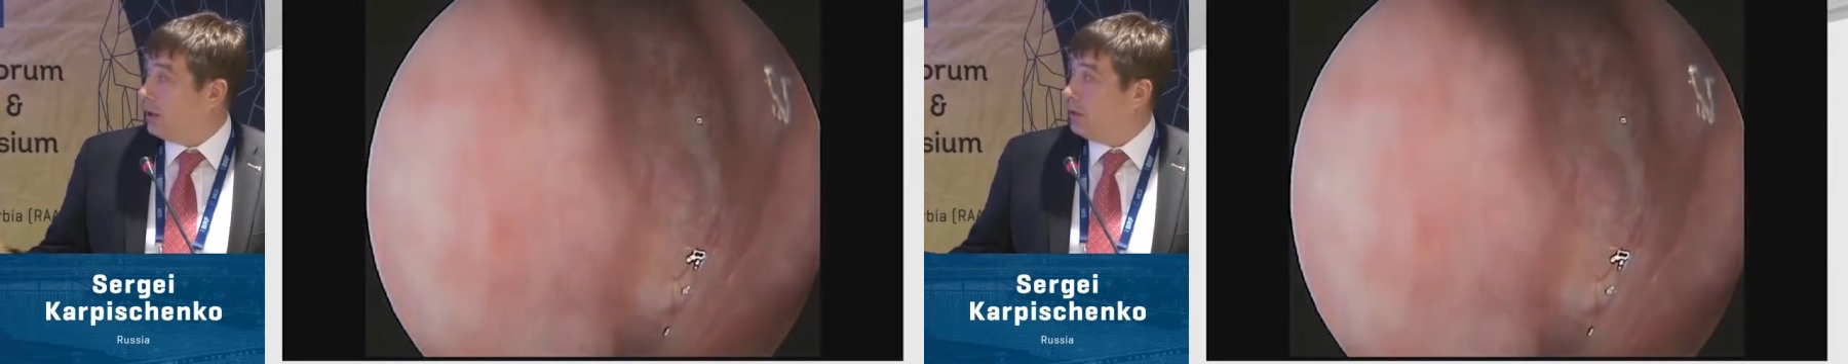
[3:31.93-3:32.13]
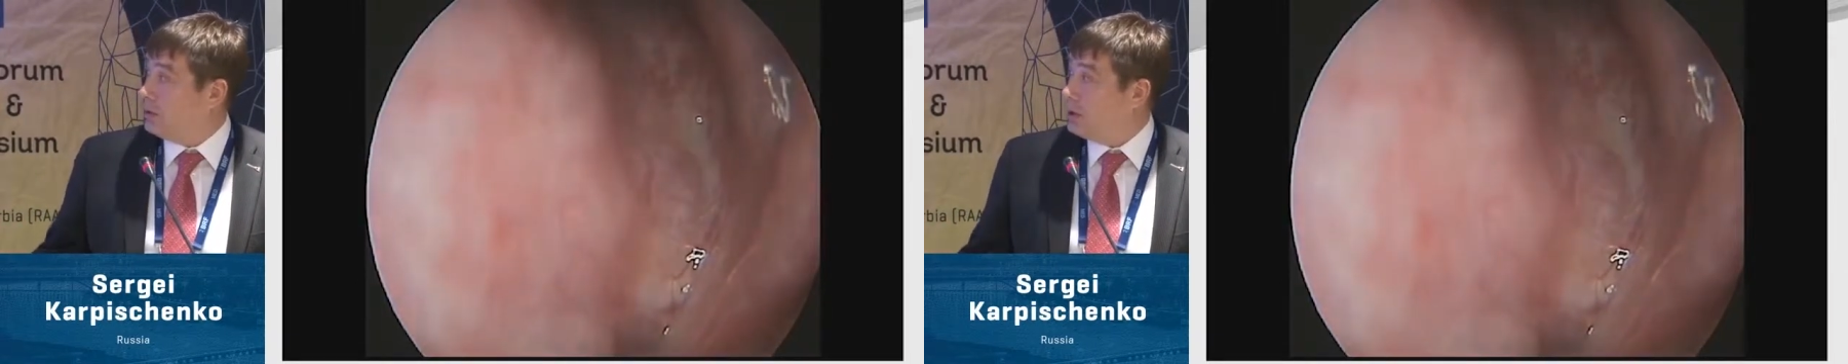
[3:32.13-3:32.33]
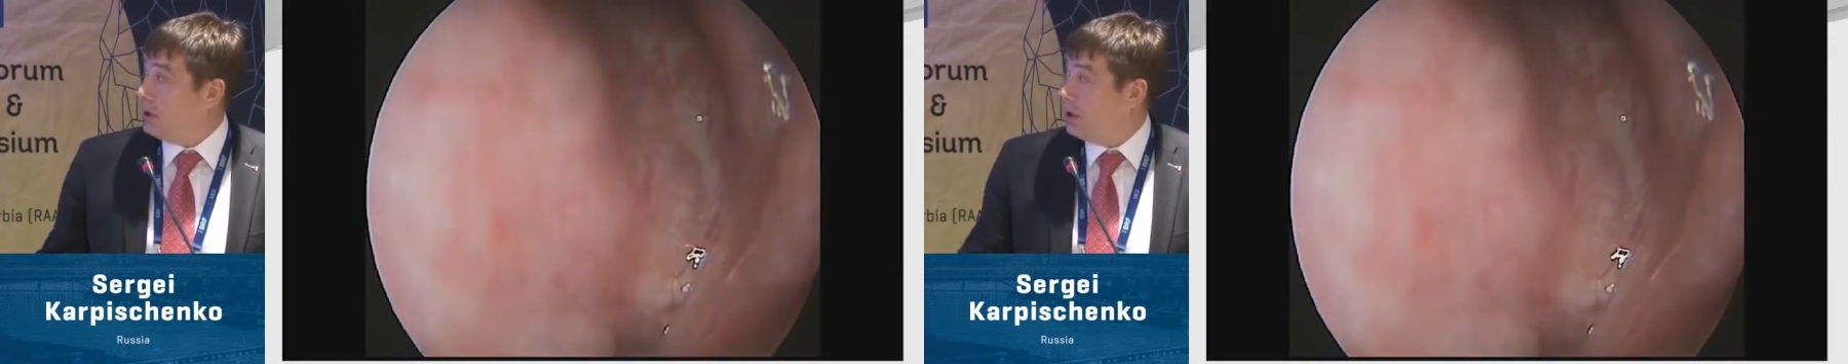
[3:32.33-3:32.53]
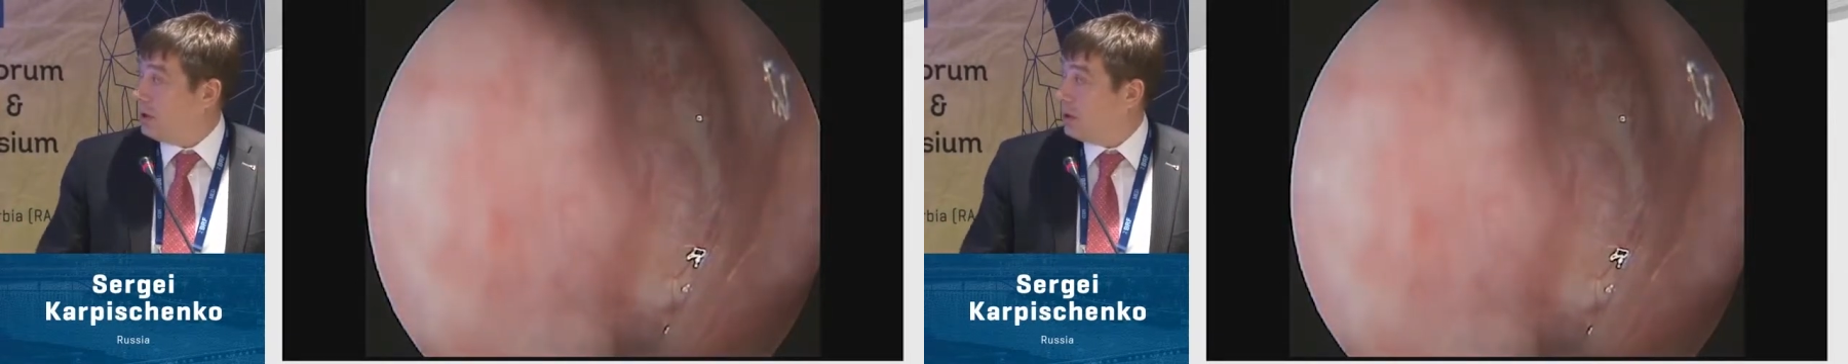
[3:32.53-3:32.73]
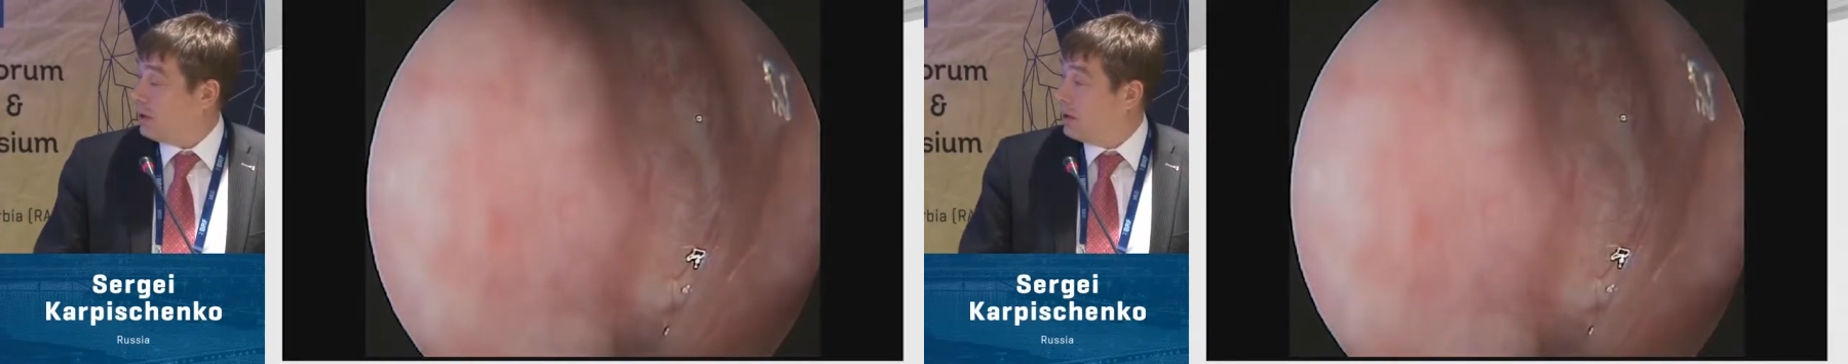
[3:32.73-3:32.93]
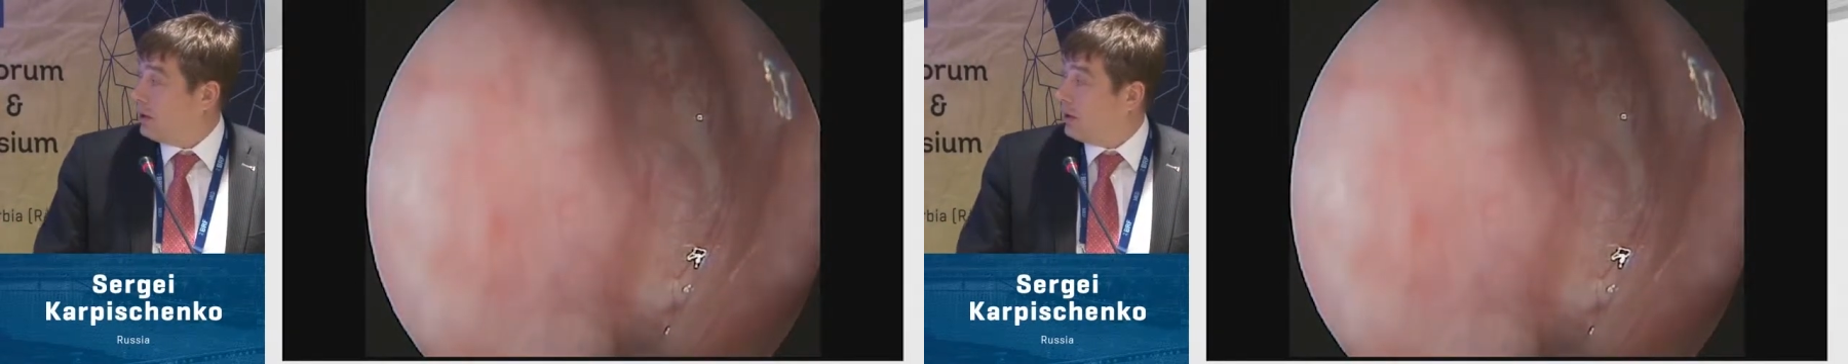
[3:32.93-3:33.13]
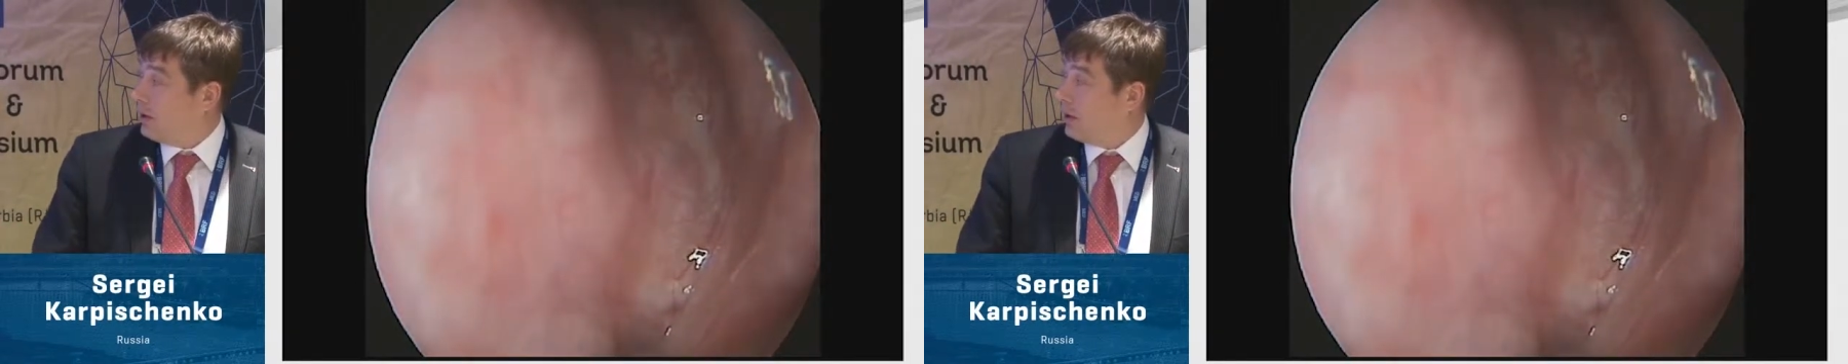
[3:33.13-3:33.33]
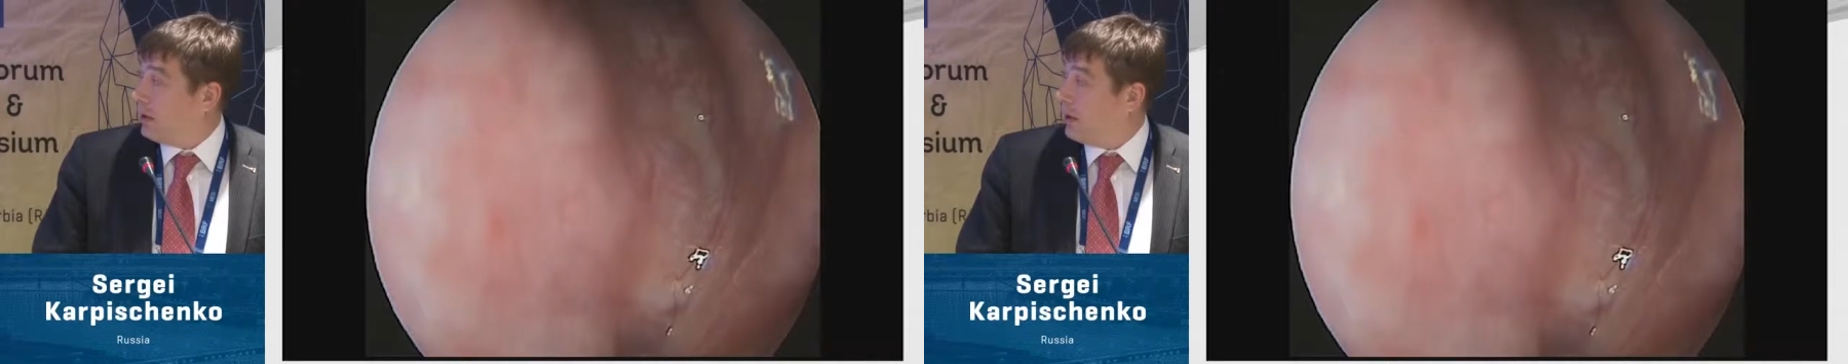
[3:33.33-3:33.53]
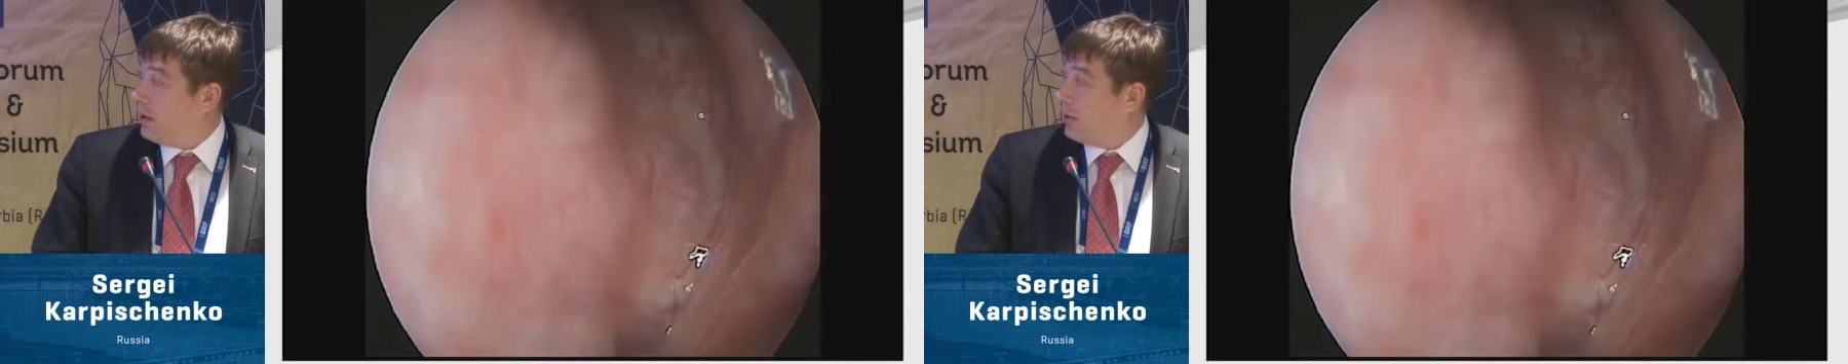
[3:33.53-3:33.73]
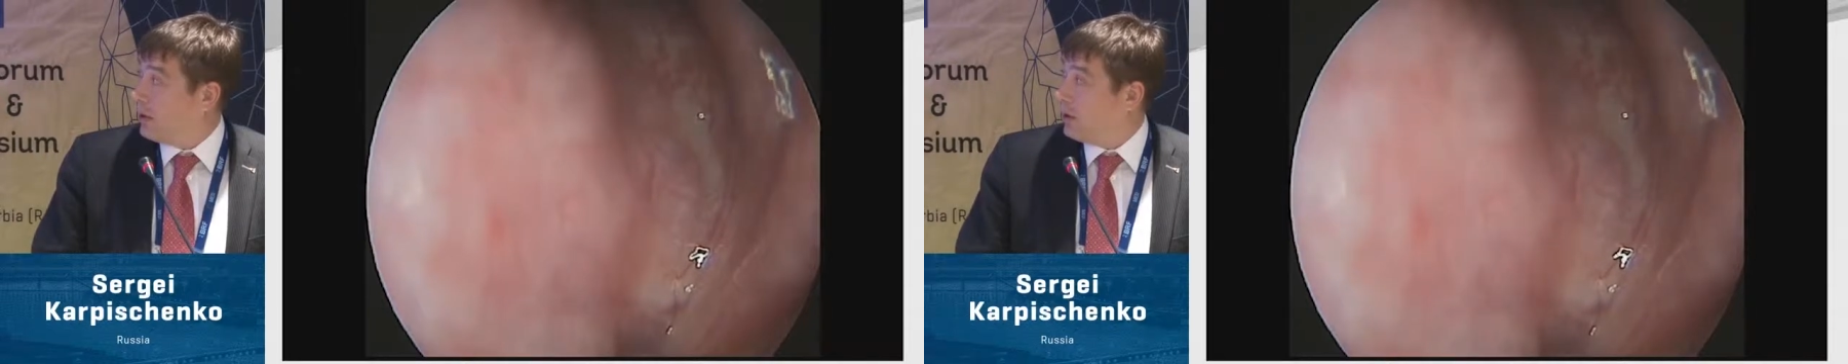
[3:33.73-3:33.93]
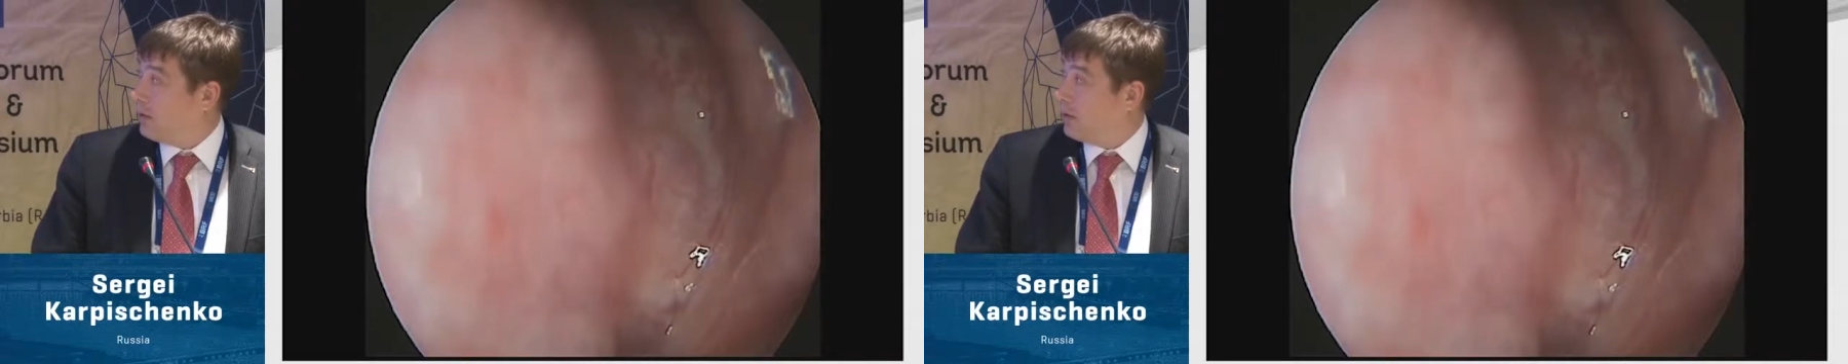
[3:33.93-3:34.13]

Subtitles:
And you see here area